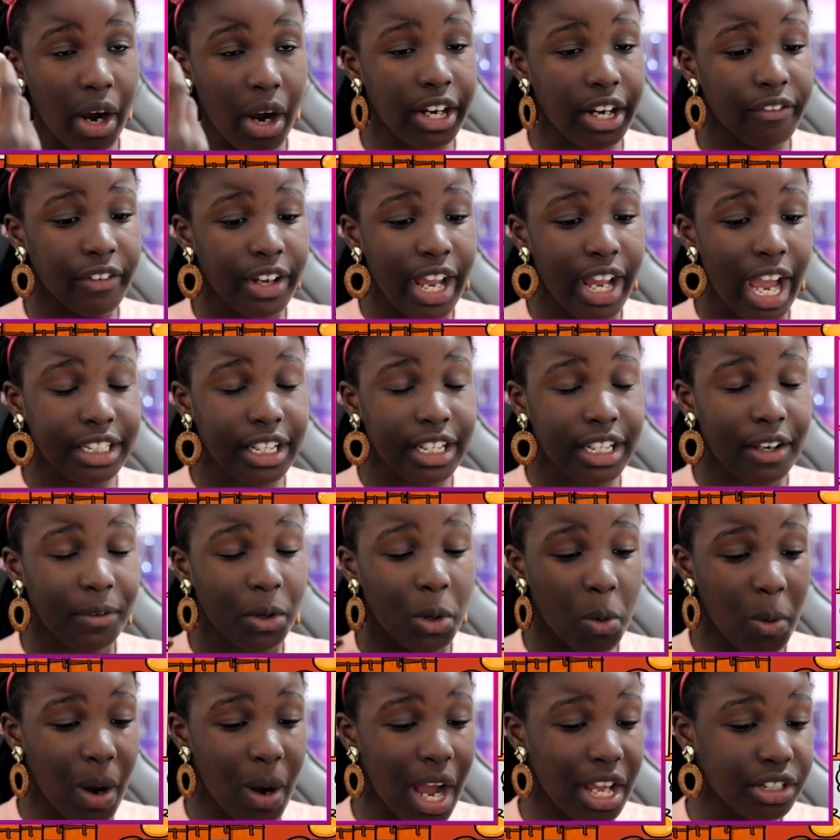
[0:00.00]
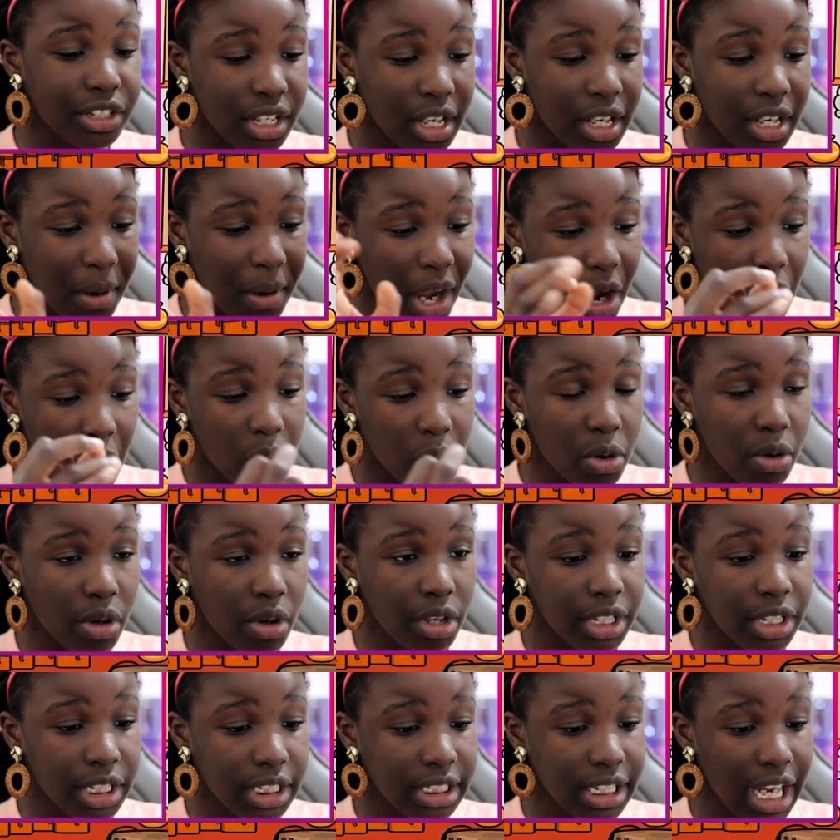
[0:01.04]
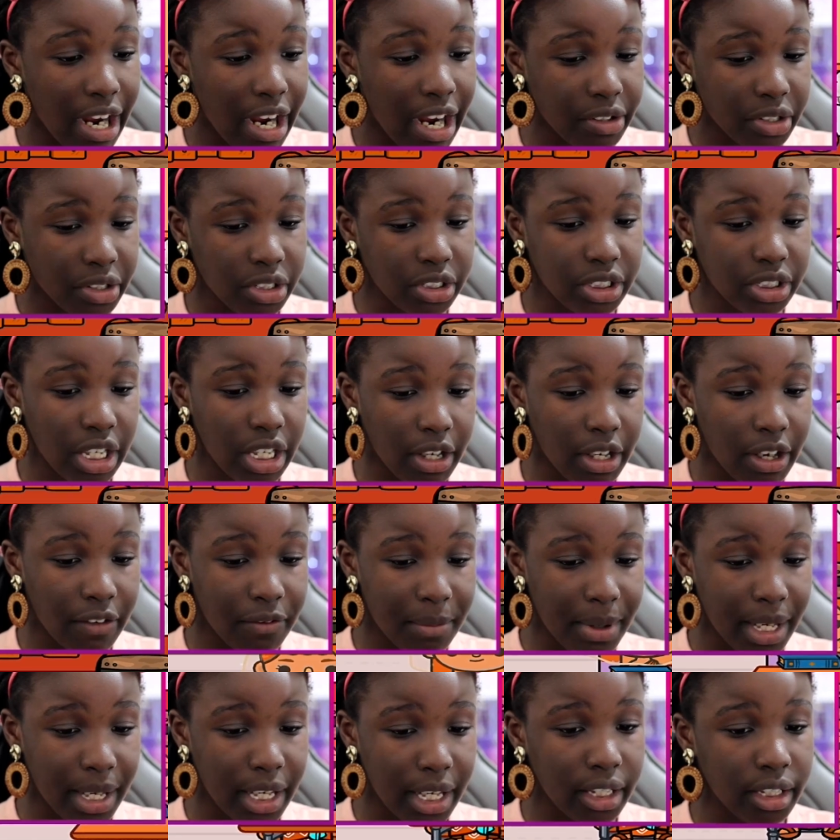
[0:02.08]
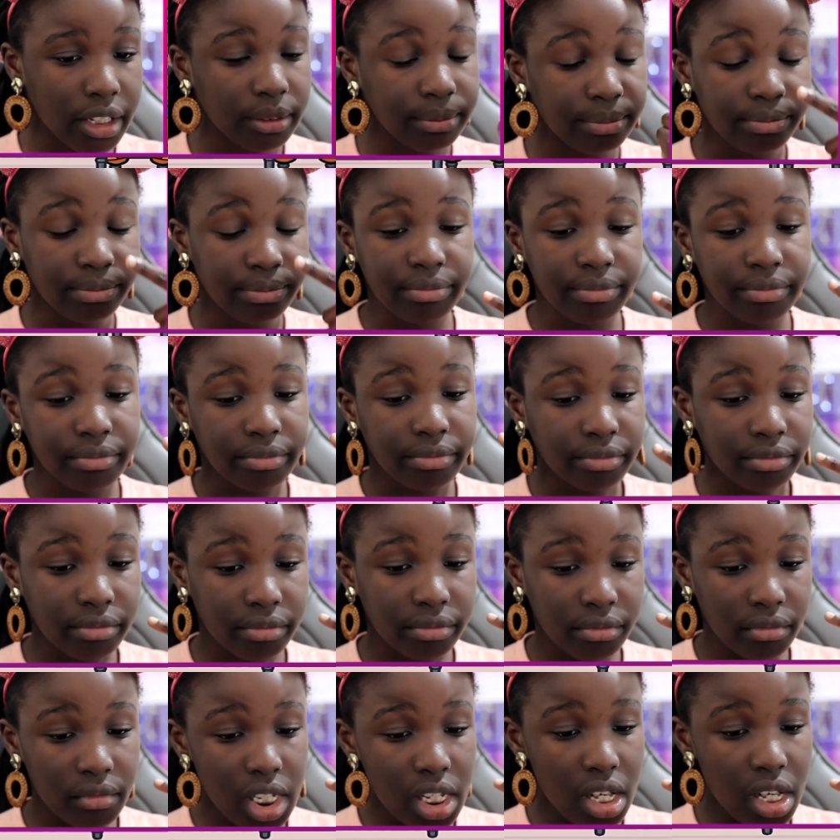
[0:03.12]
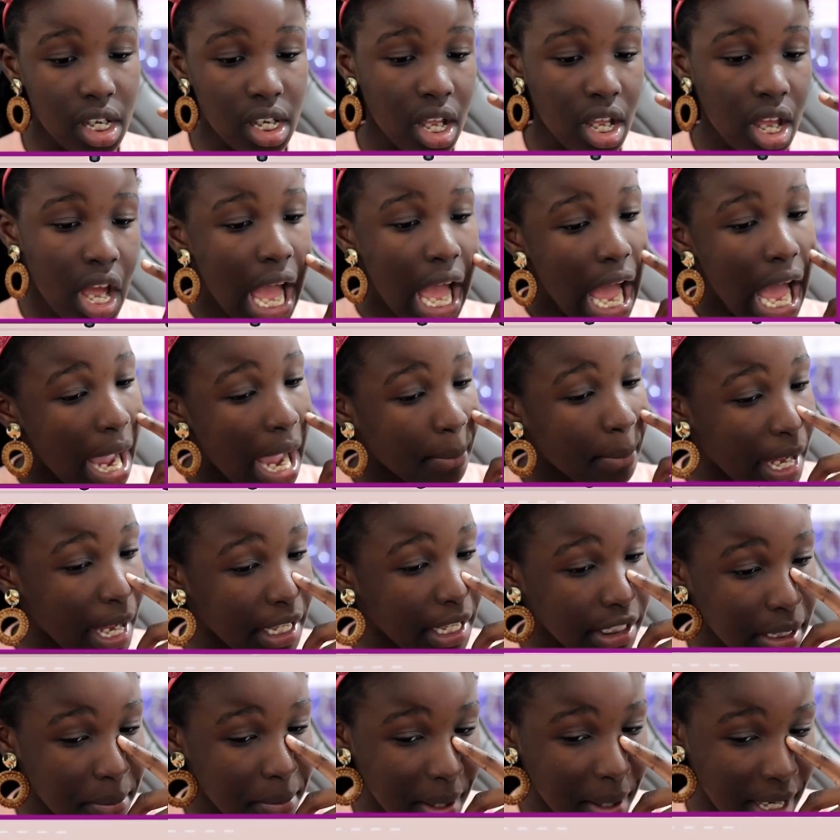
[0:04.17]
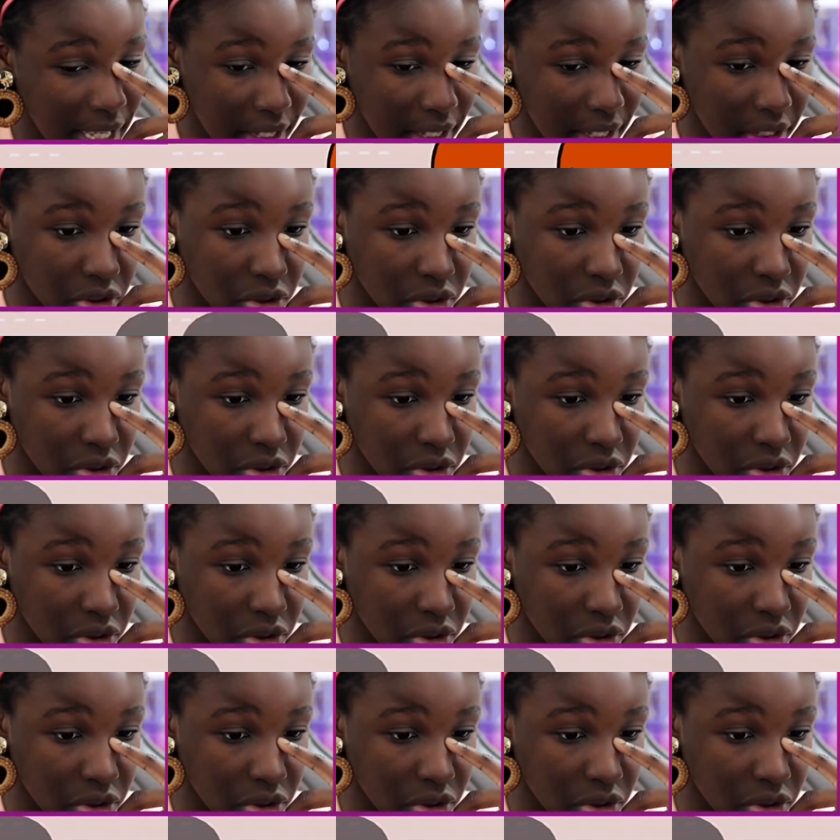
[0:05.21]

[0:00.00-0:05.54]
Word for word: And if you guys have a question about who are these characters that you have made, I'm actually making a